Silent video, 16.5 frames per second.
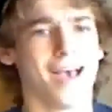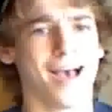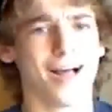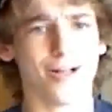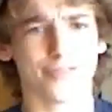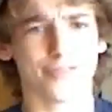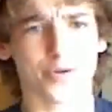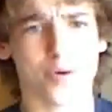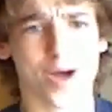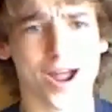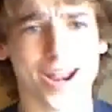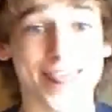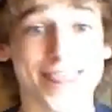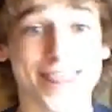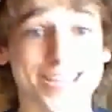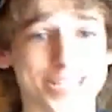Hello
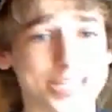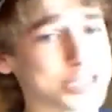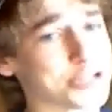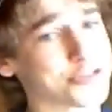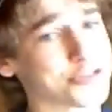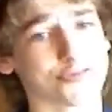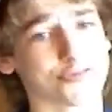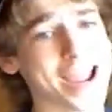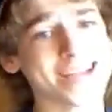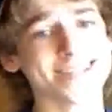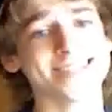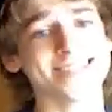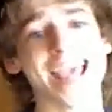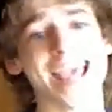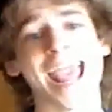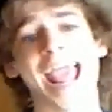everyone, this is
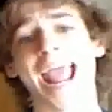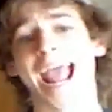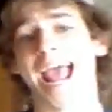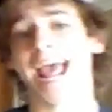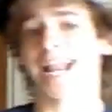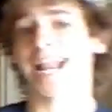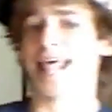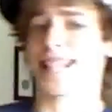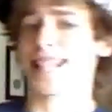Grant and